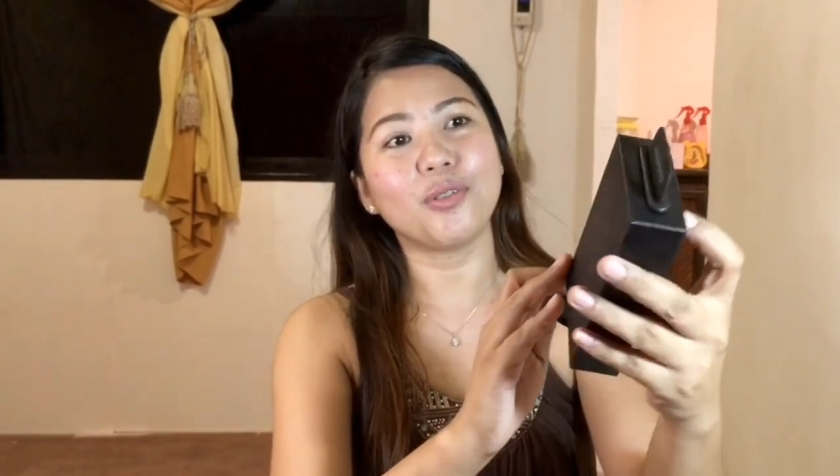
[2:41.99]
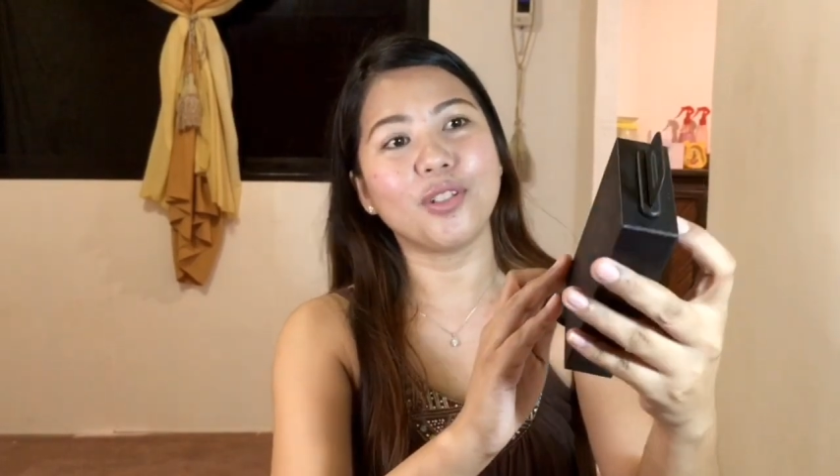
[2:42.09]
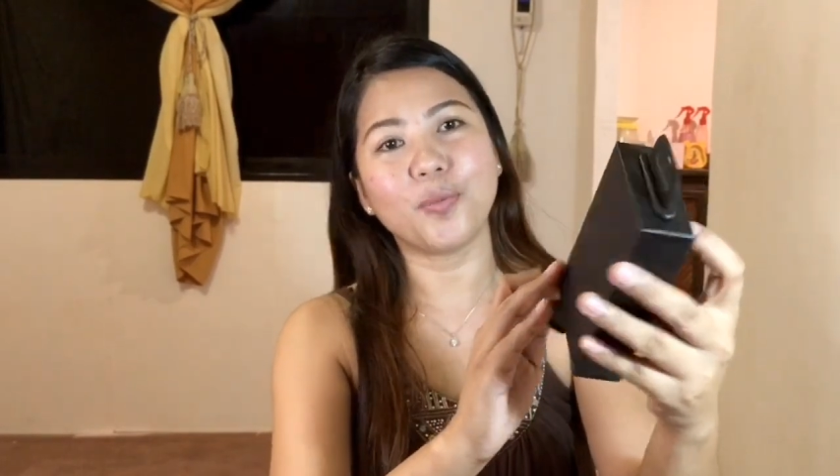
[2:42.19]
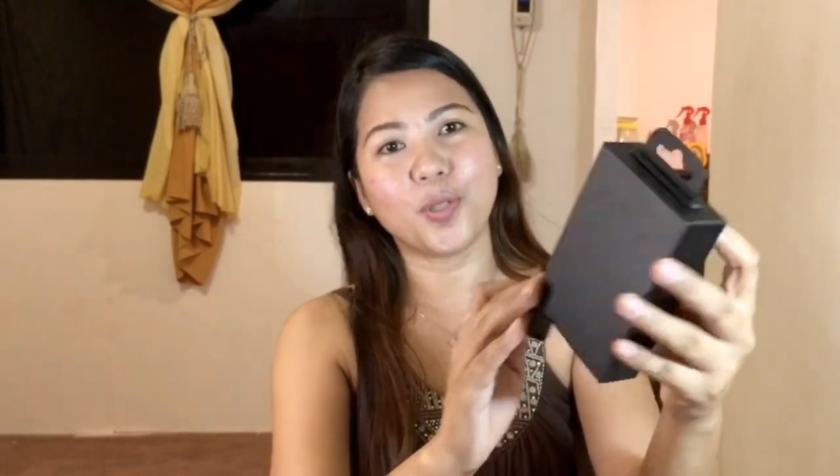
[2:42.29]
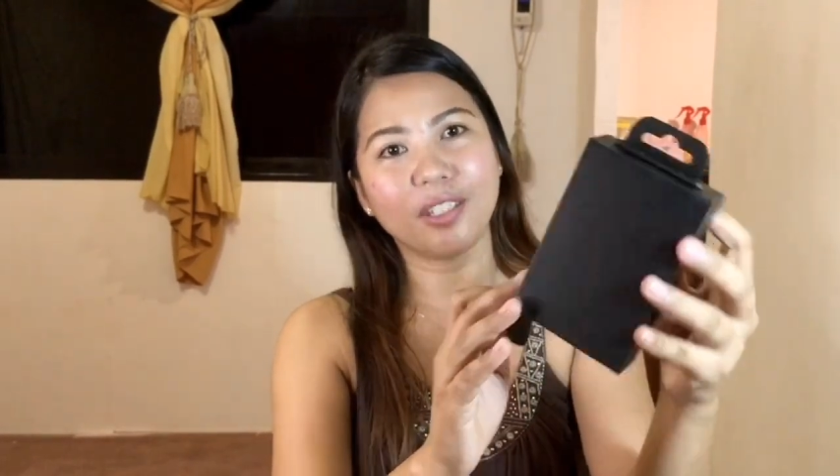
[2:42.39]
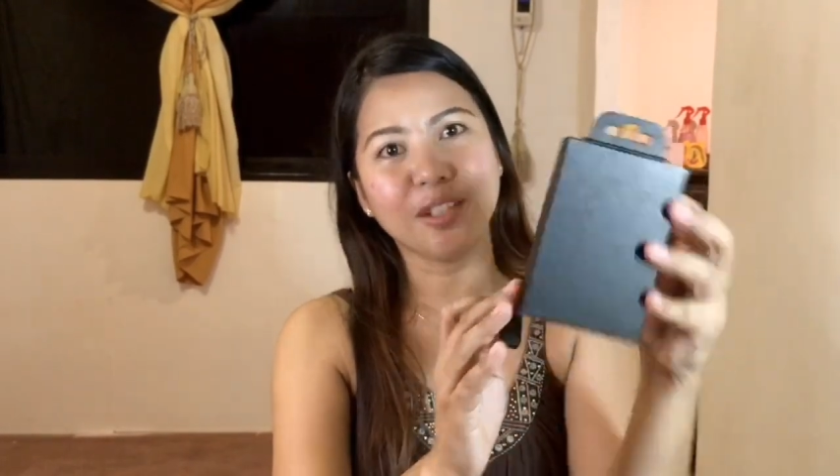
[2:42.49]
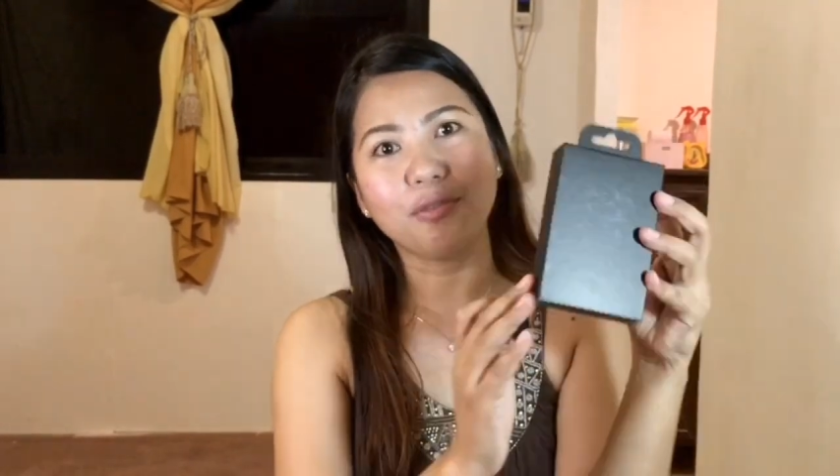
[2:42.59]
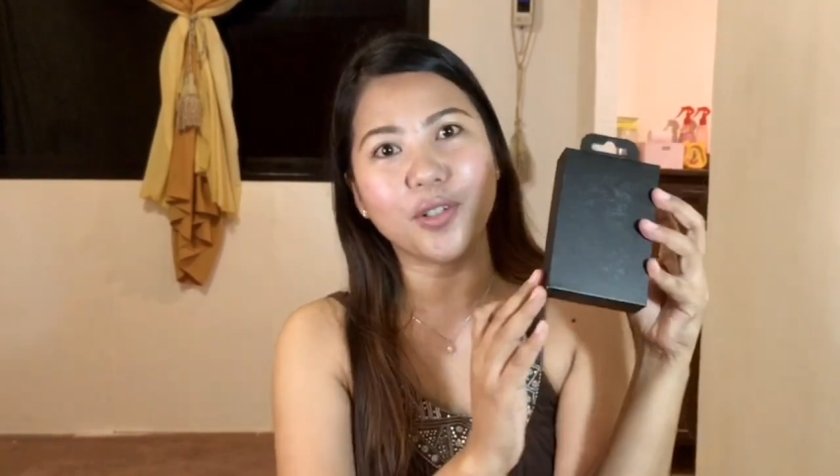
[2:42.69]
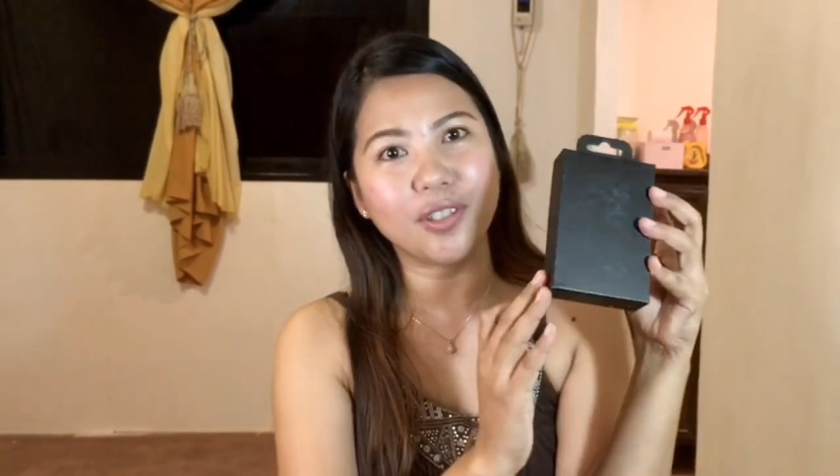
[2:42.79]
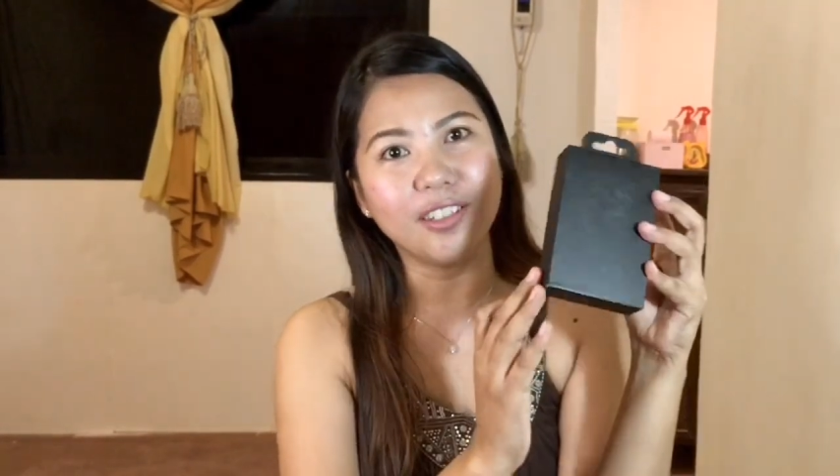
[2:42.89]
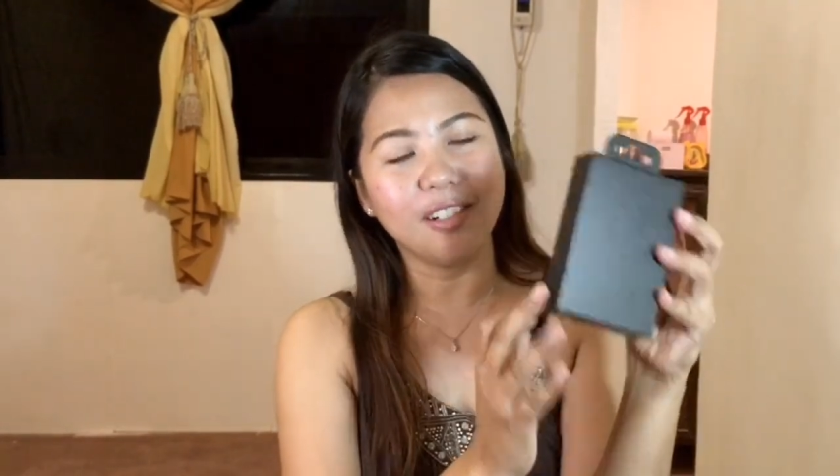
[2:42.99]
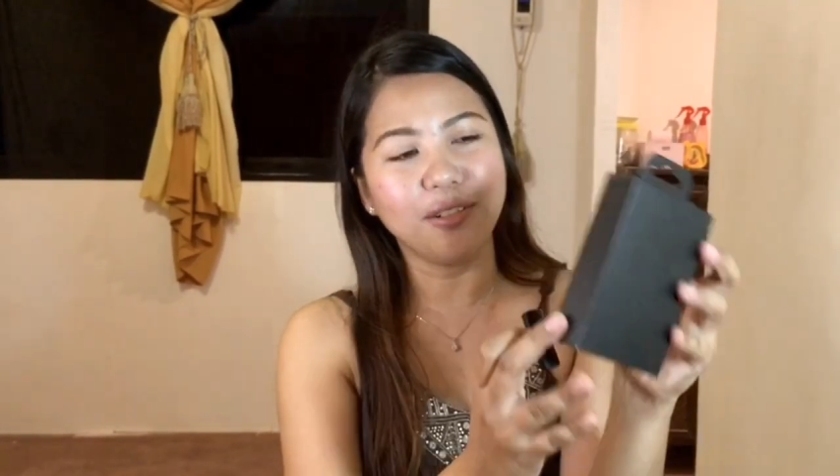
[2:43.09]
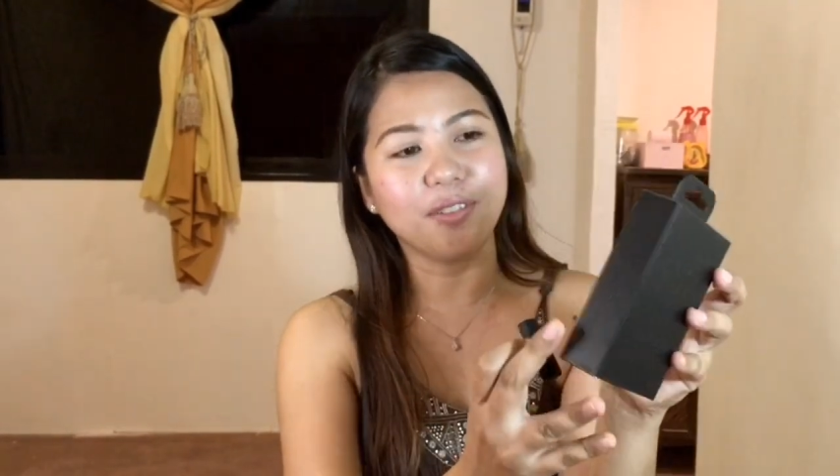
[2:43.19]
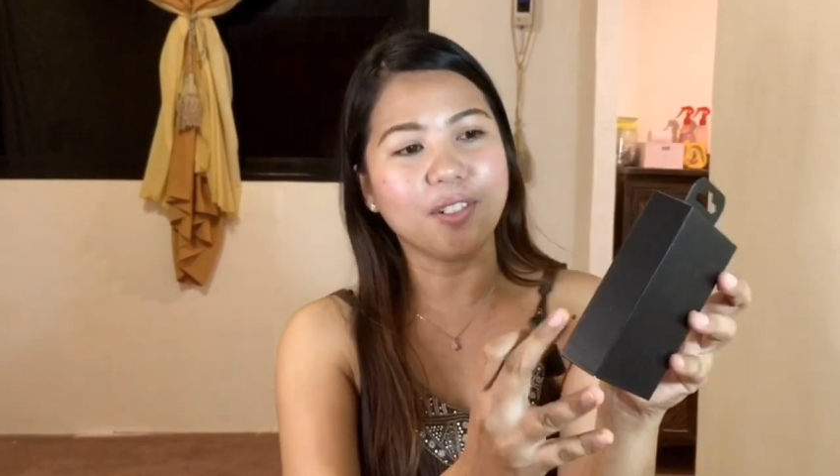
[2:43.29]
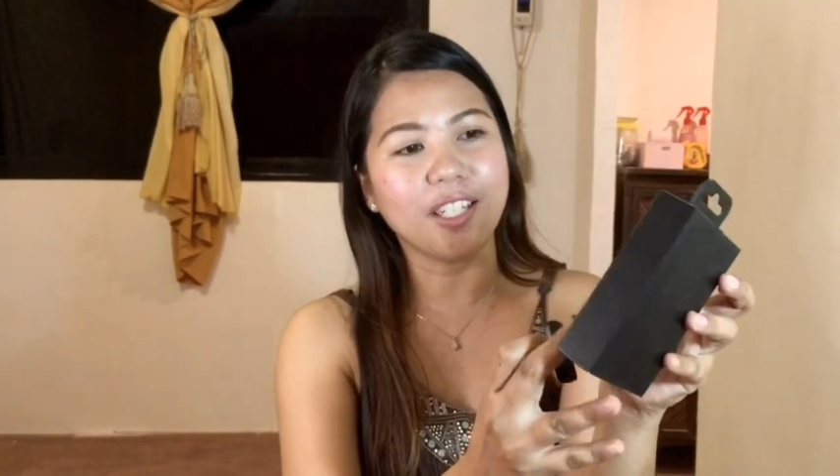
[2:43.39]
transporting for the
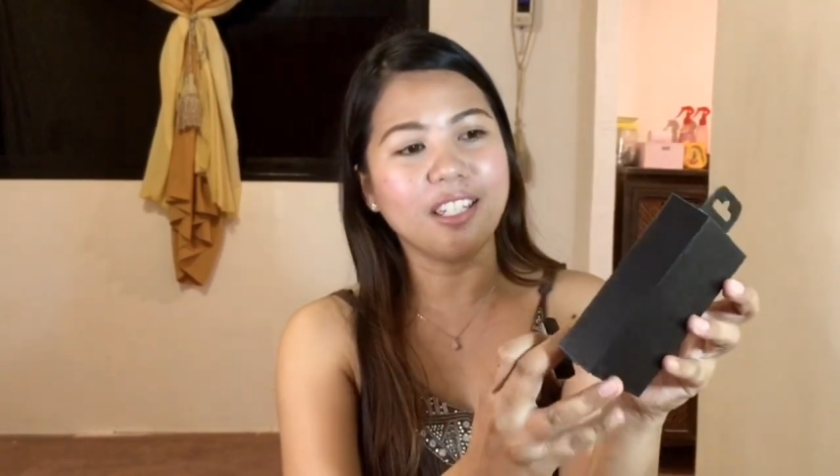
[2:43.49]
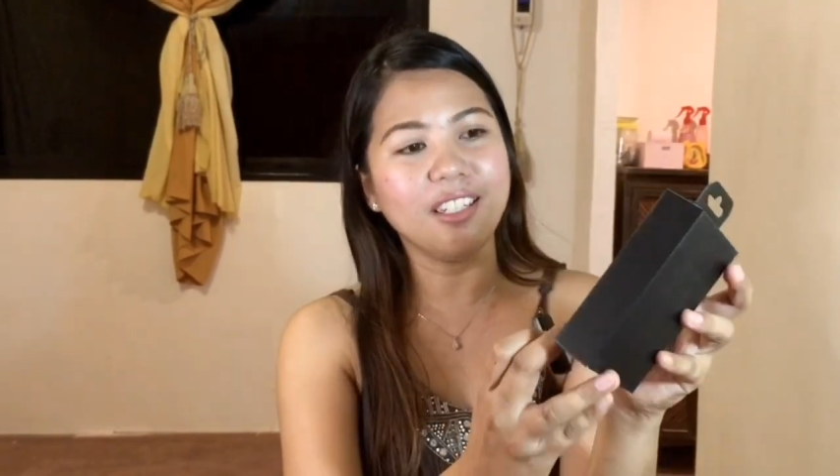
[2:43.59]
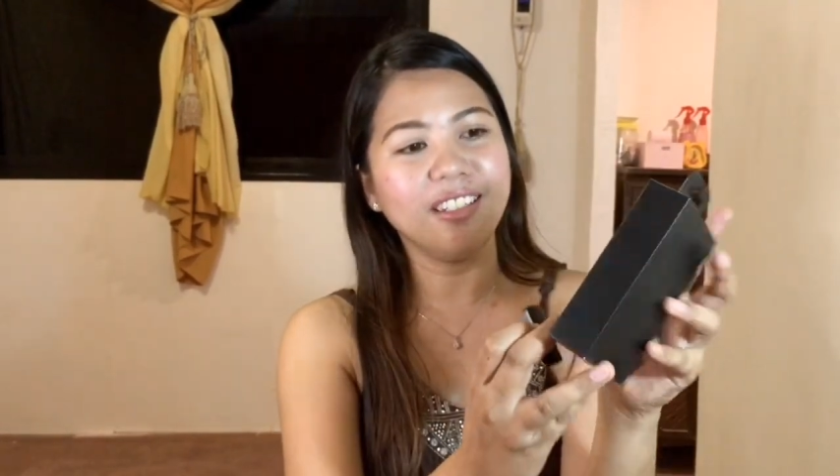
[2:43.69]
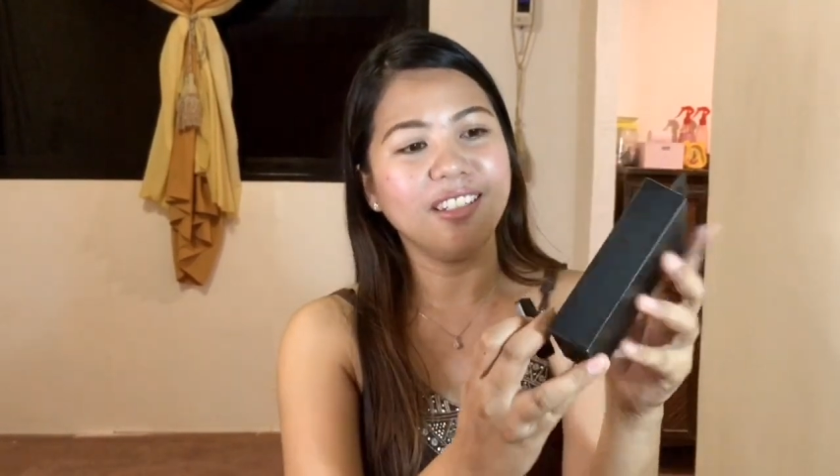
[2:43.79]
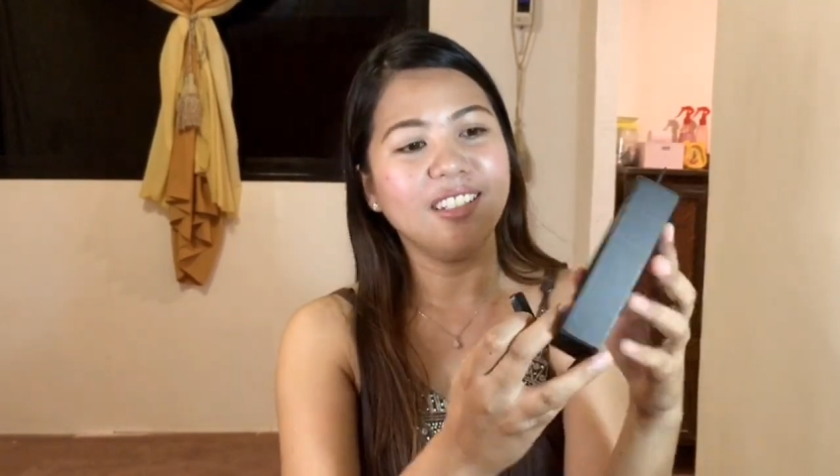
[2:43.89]
delivery.